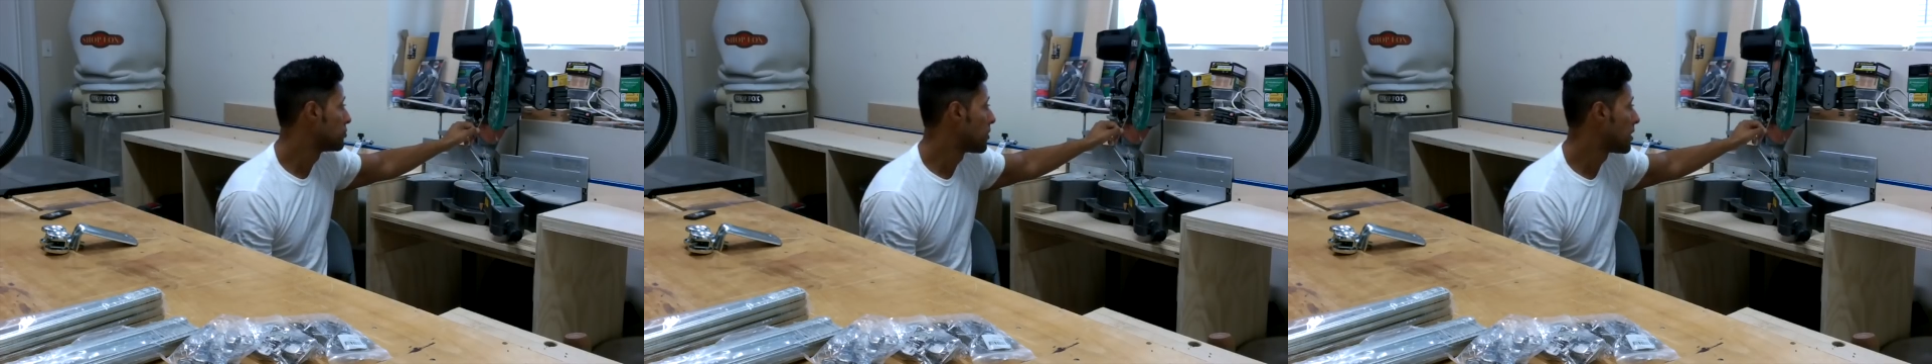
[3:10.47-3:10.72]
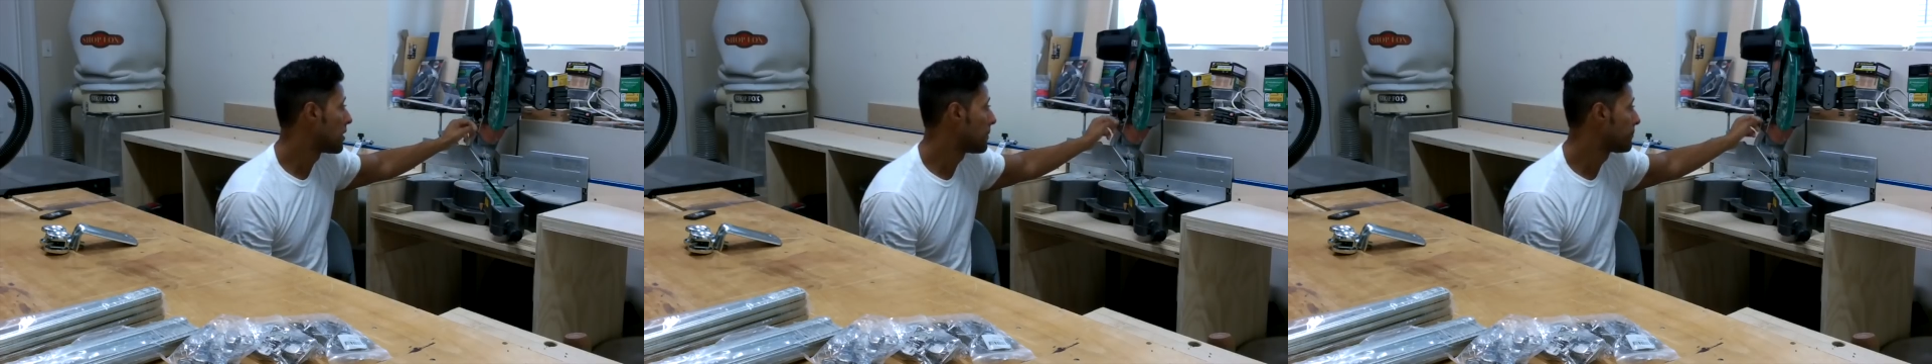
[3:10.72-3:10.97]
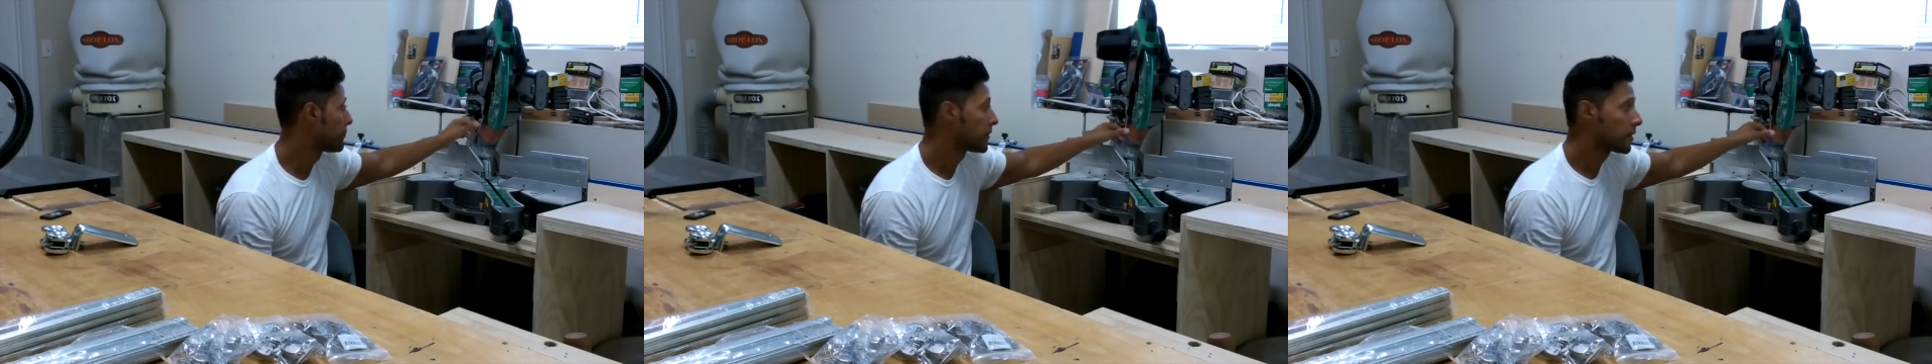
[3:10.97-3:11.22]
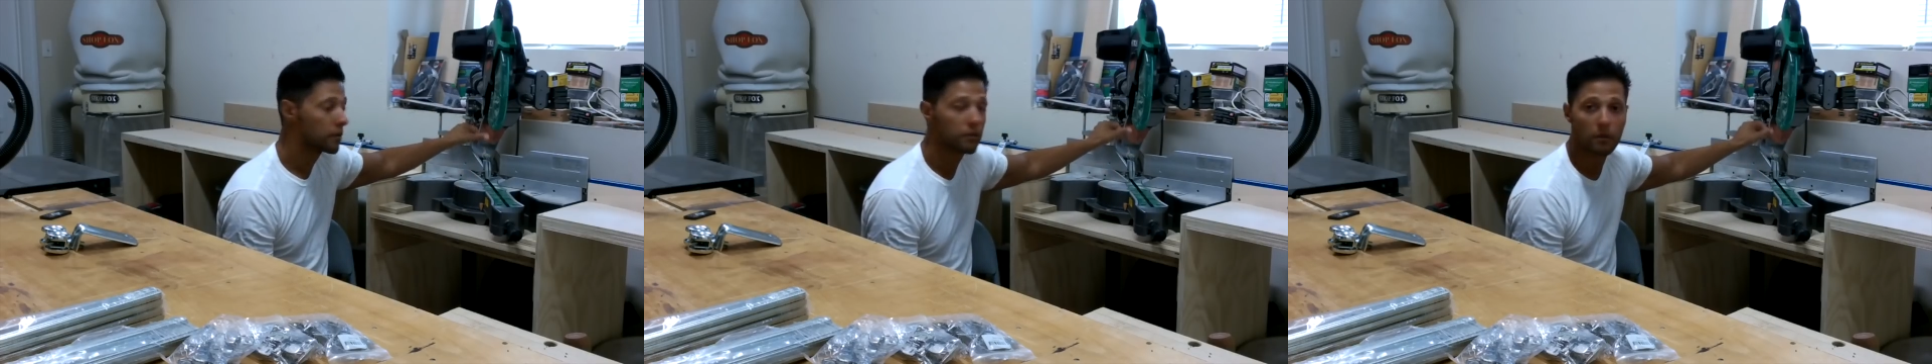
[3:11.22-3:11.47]

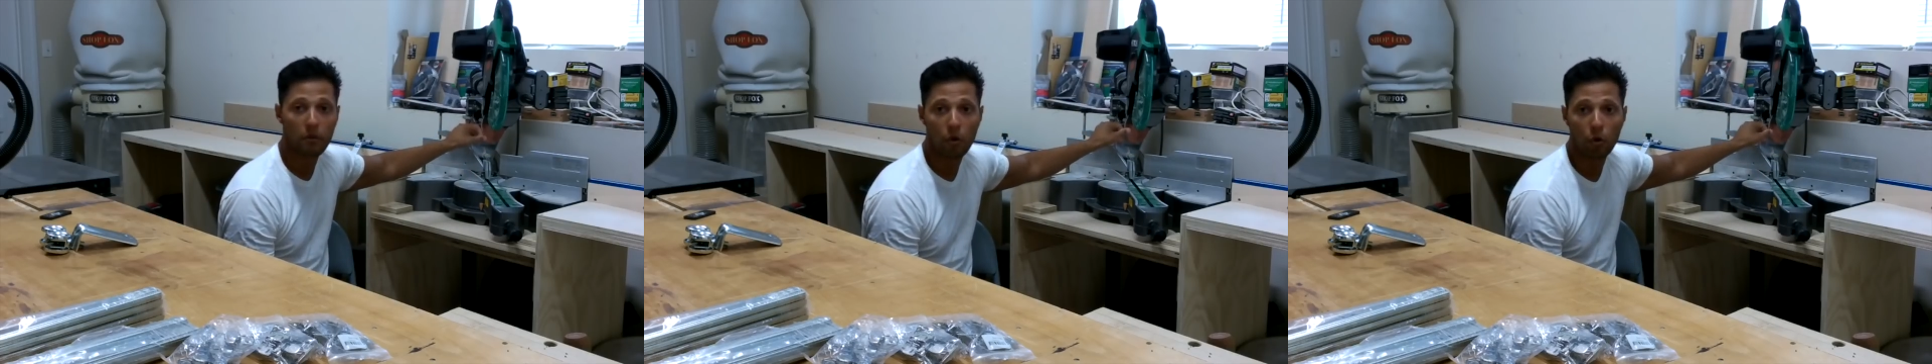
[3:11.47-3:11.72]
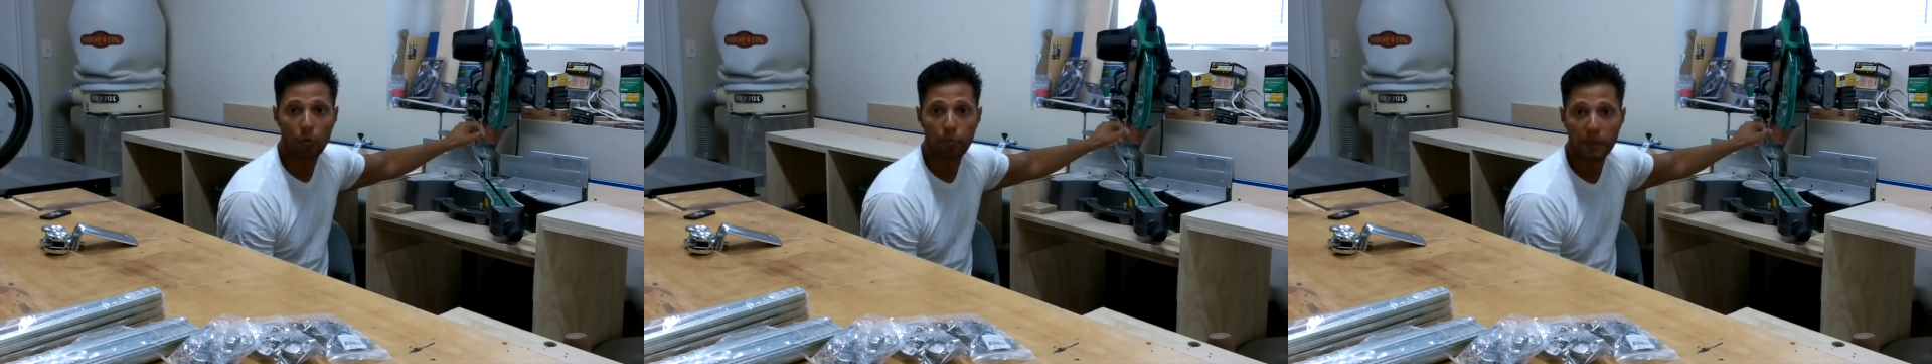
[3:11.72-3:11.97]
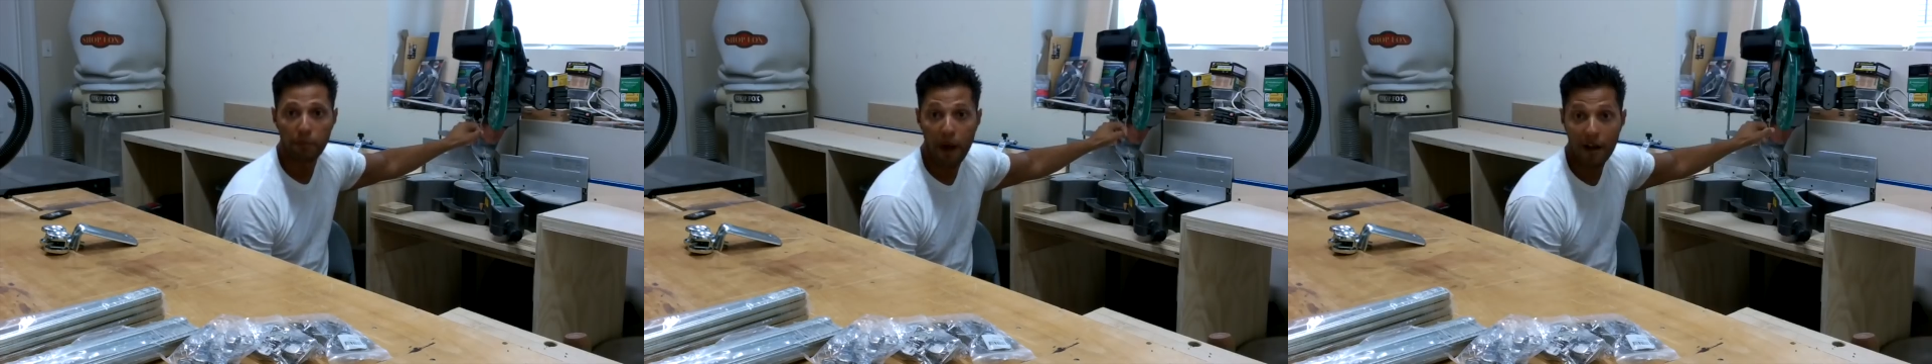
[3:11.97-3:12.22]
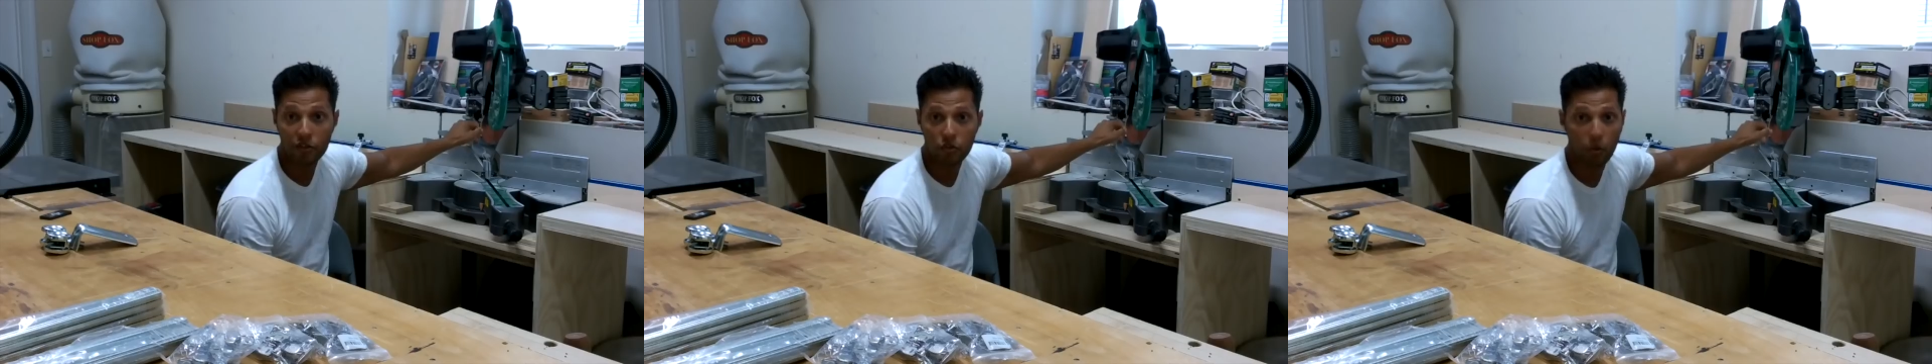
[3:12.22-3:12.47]
the local big
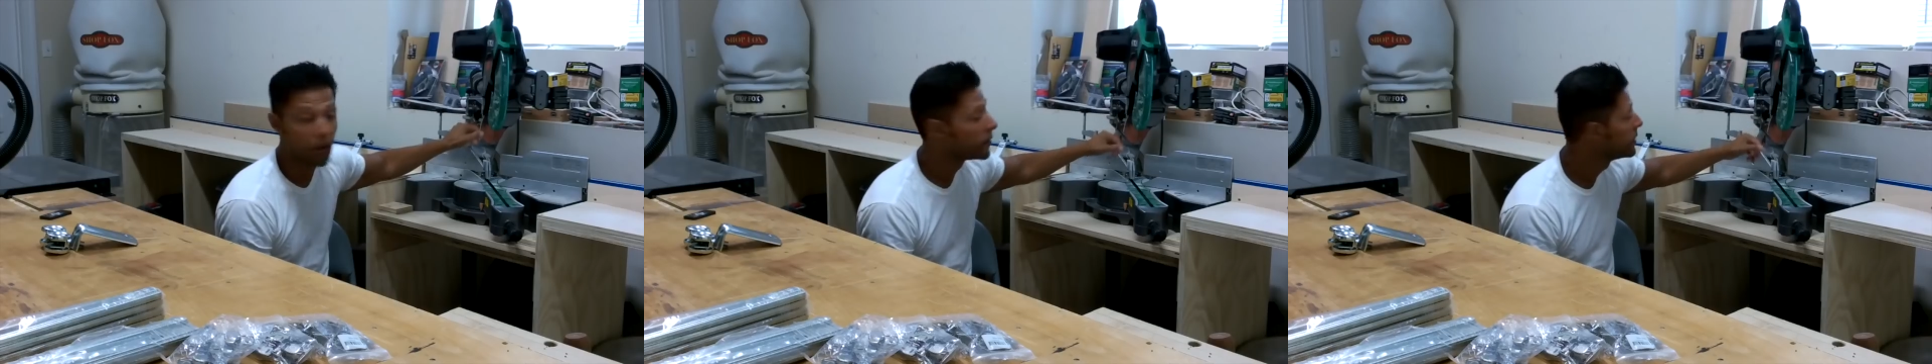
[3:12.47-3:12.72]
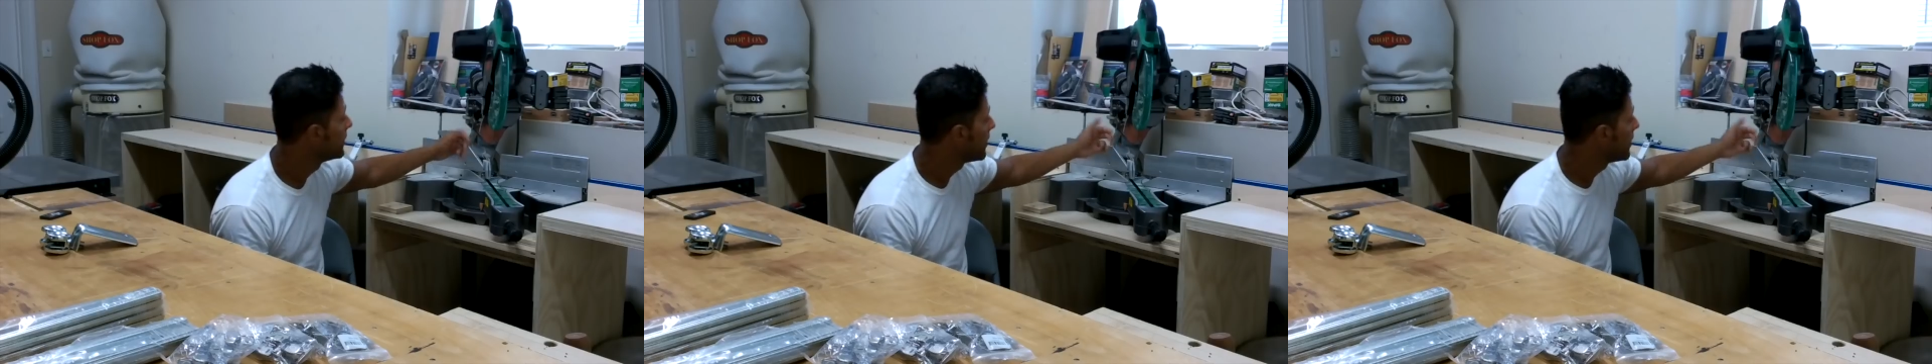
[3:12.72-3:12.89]
box store